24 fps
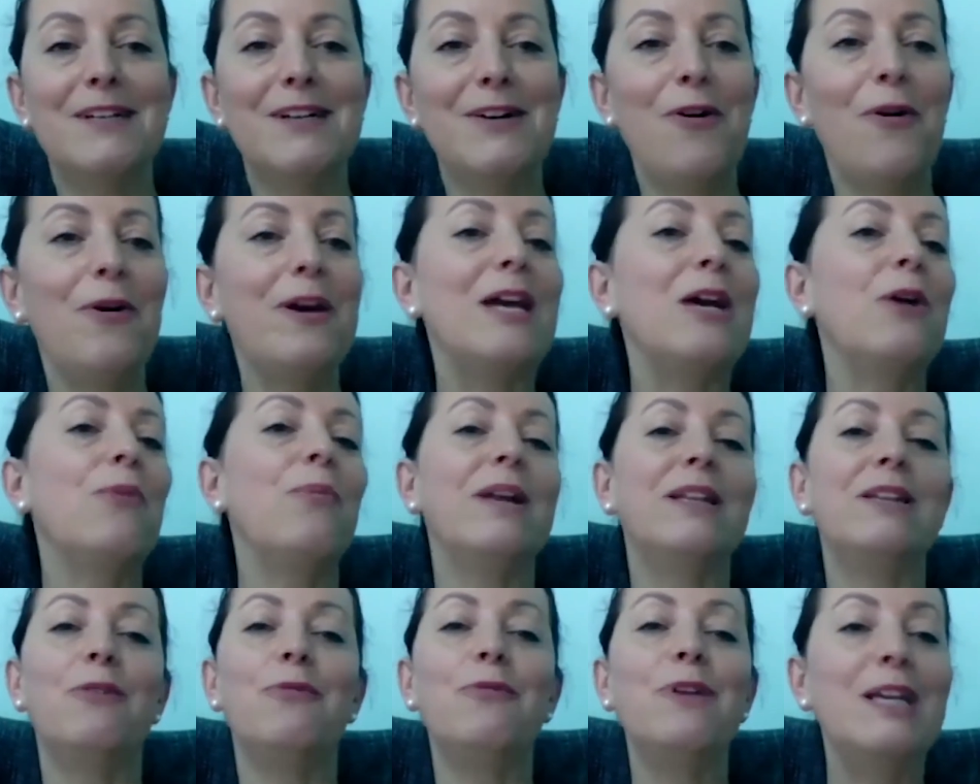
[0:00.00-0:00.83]
going
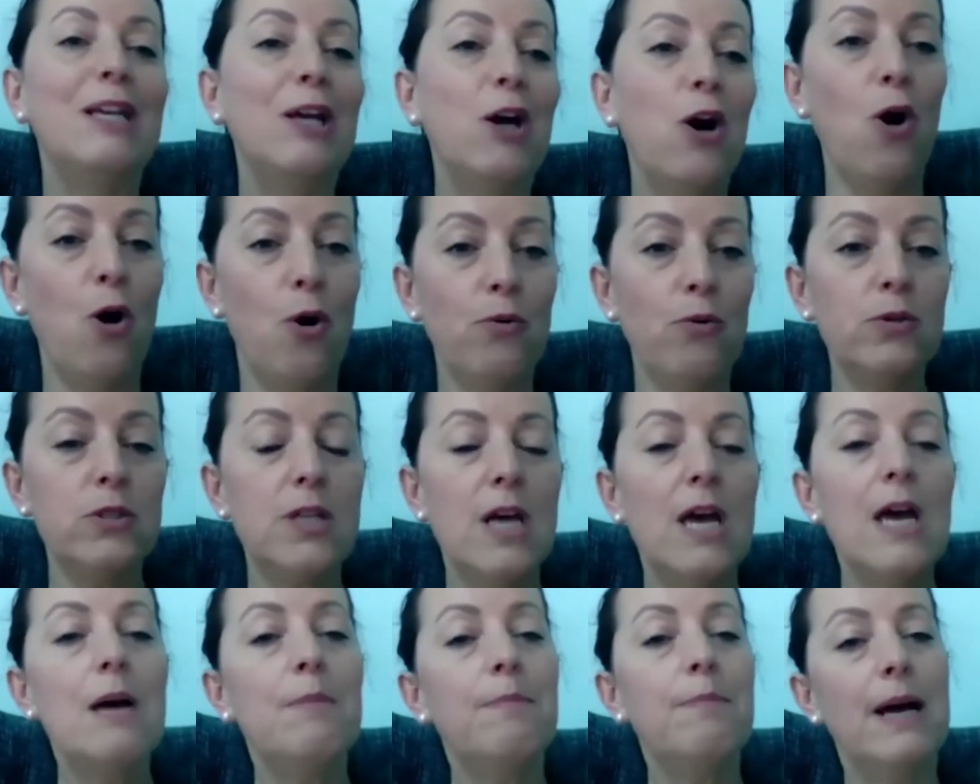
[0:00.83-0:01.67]
where the wind goes,
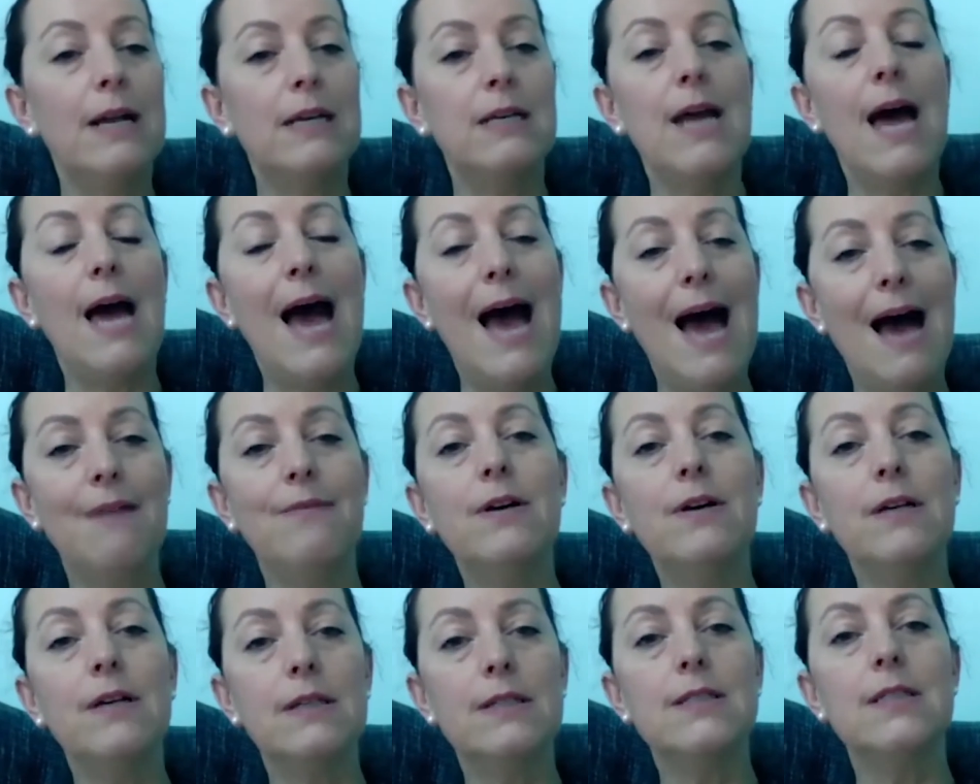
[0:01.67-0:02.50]
but have
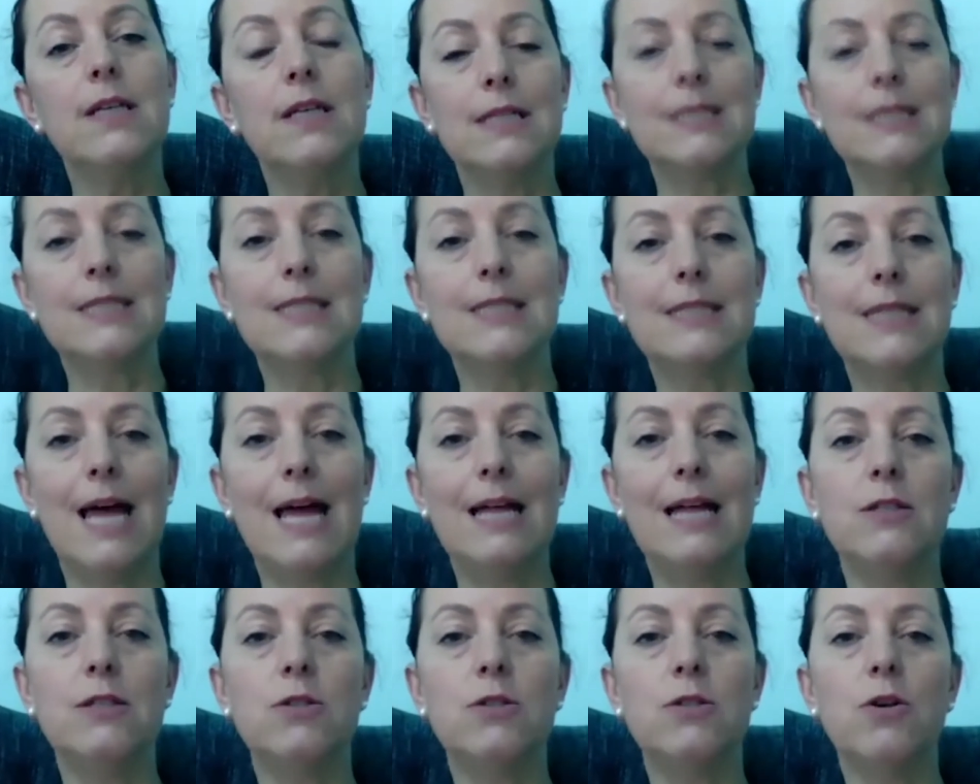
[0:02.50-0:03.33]
a certain
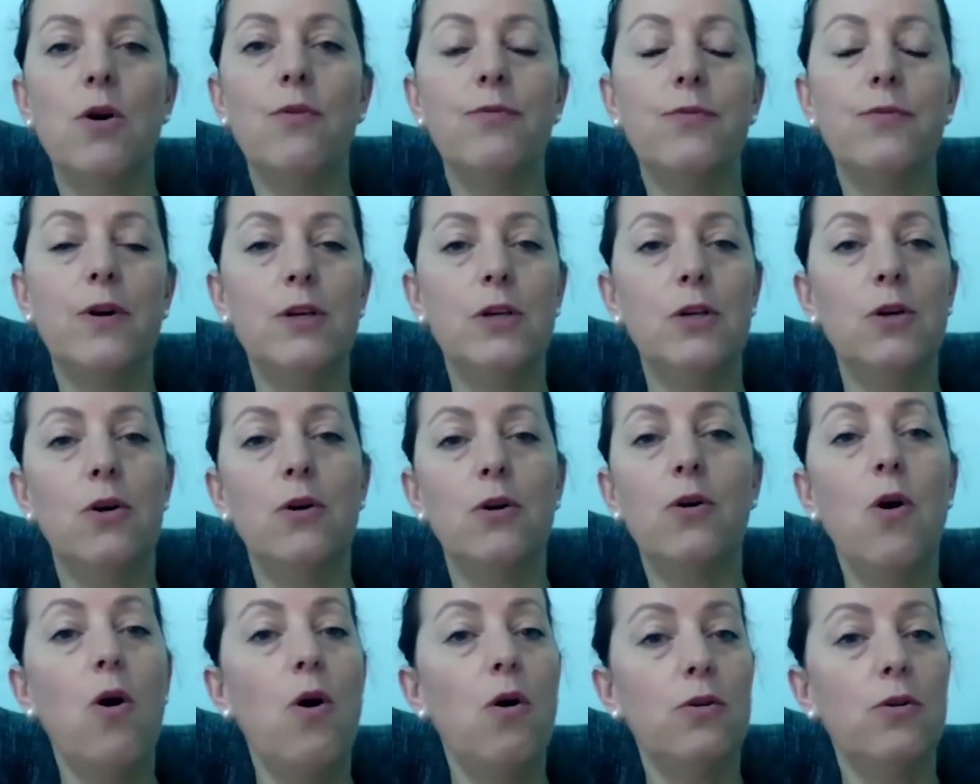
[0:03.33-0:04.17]
sense of your
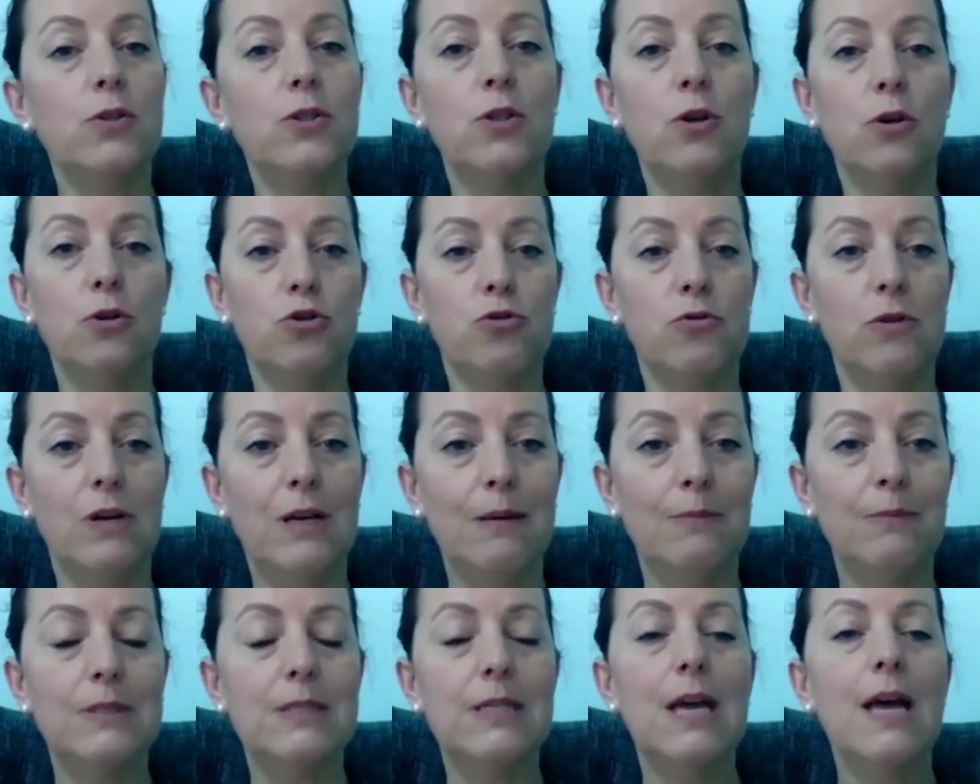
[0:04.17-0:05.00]
goals, your
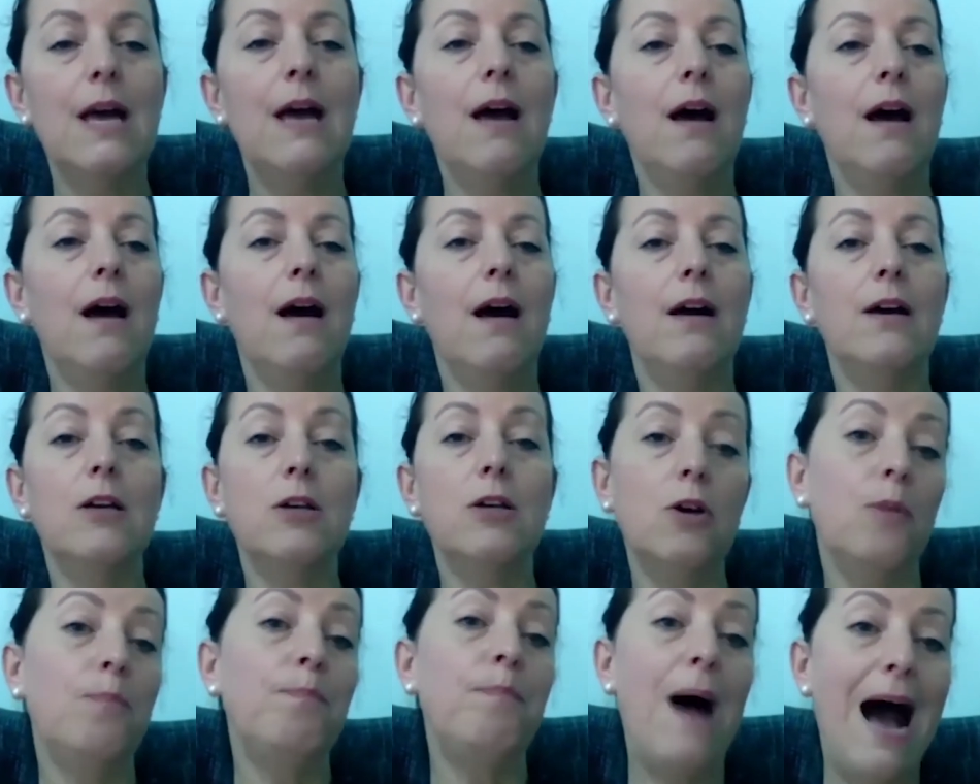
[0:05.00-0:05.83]
dreams,
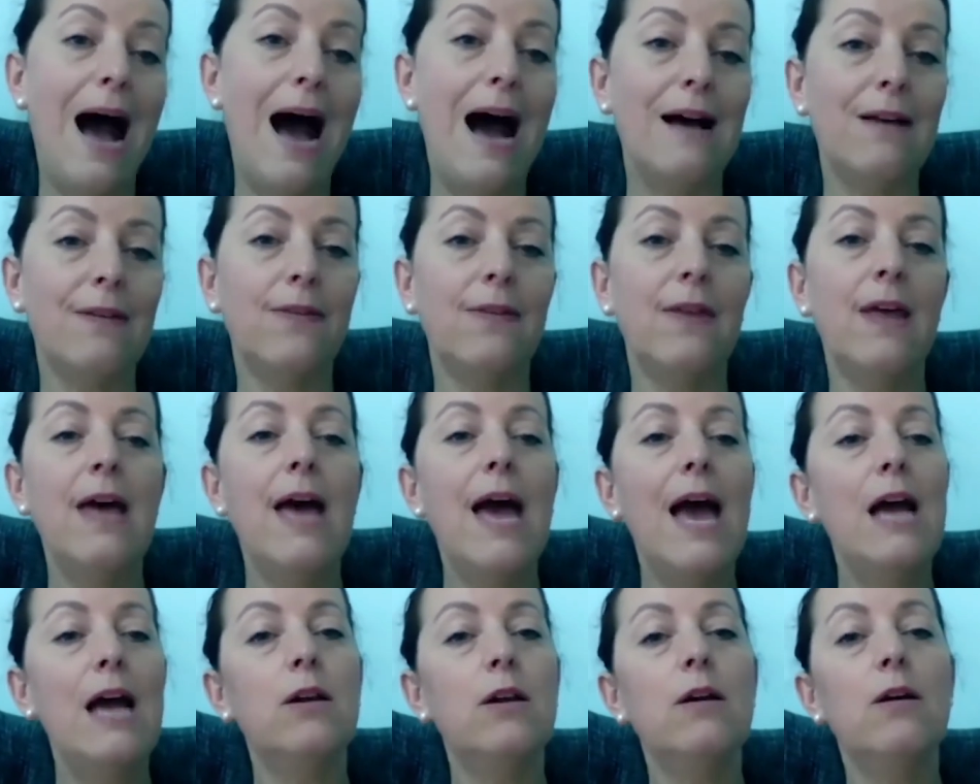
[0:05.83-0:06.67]
your path,
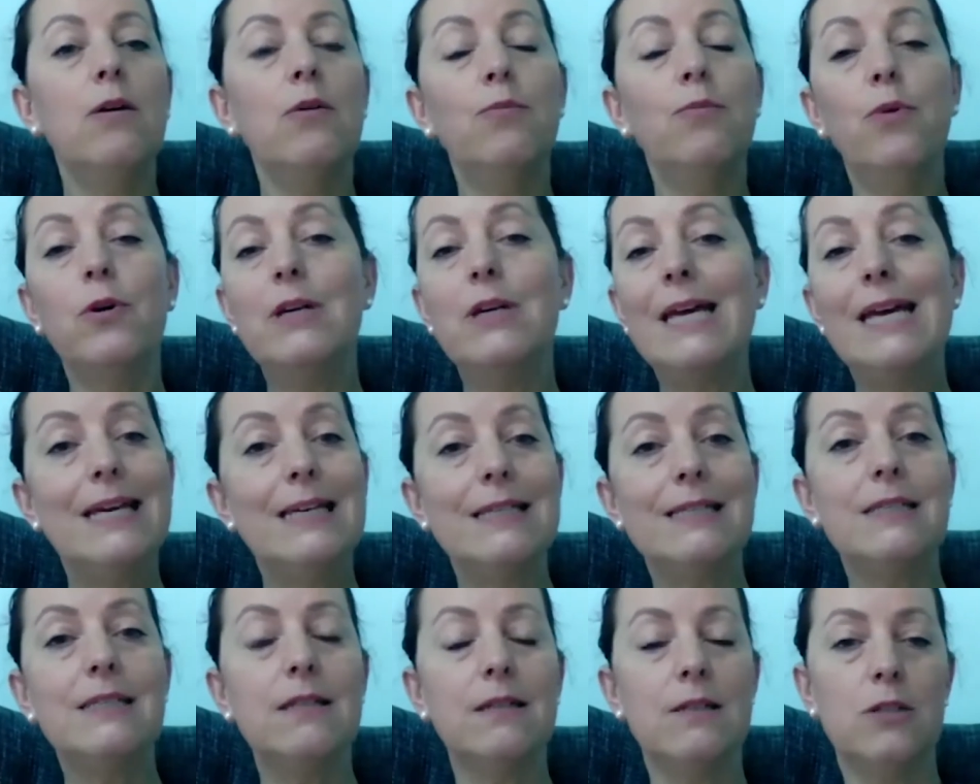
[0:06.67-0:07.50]
and what
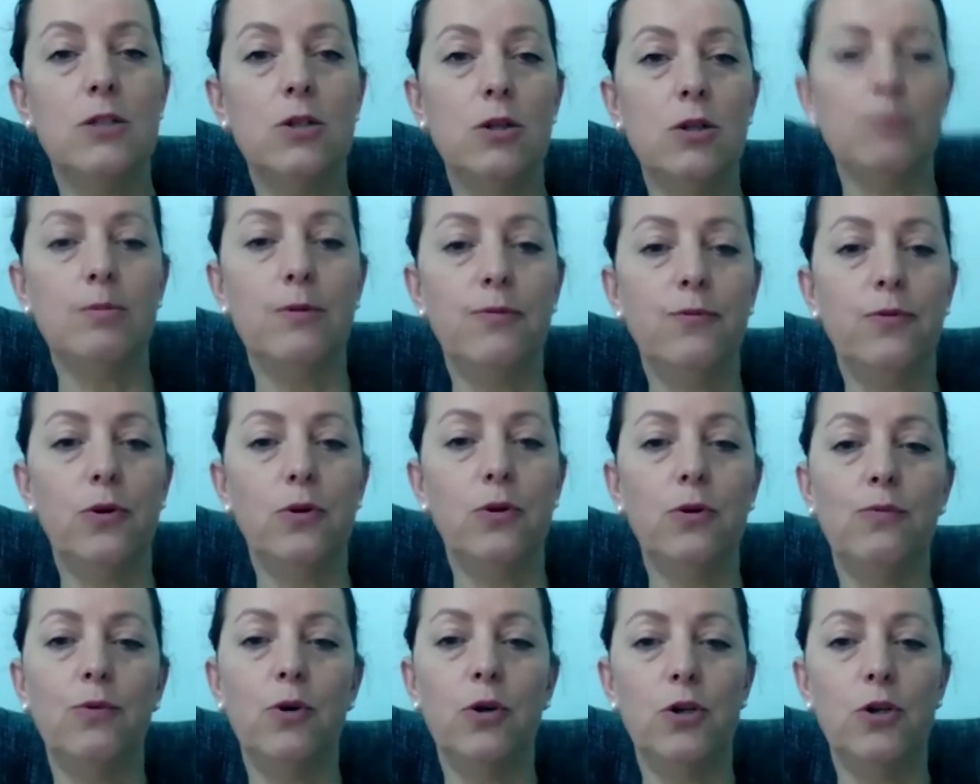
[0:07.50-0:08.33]
is suitable for
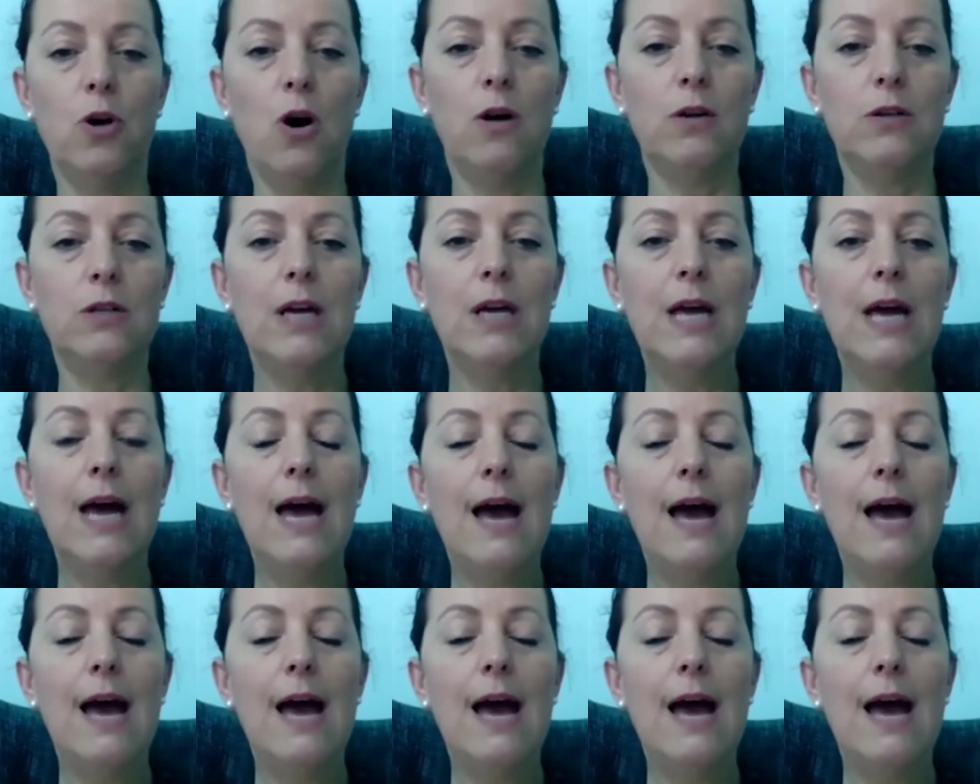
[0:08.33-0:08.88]
you, what not.